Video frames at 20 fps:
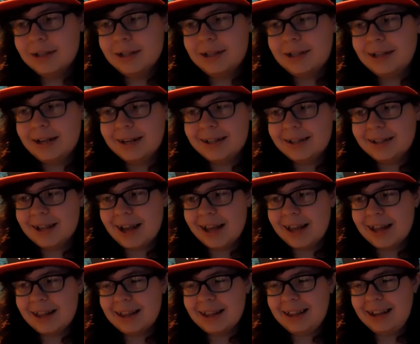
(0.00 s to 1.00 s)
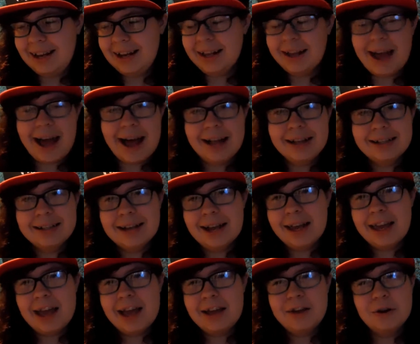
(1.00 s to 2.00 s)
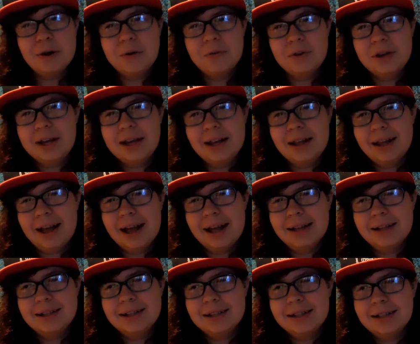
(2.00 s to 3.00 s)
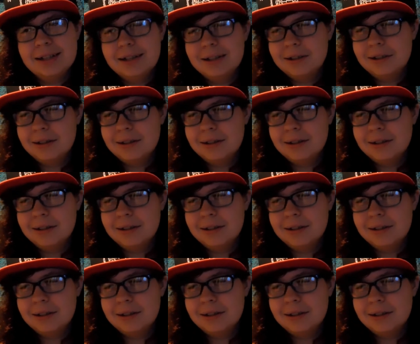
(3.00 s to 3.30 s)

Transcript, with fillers: just like eating algae. I can't get over eating algae.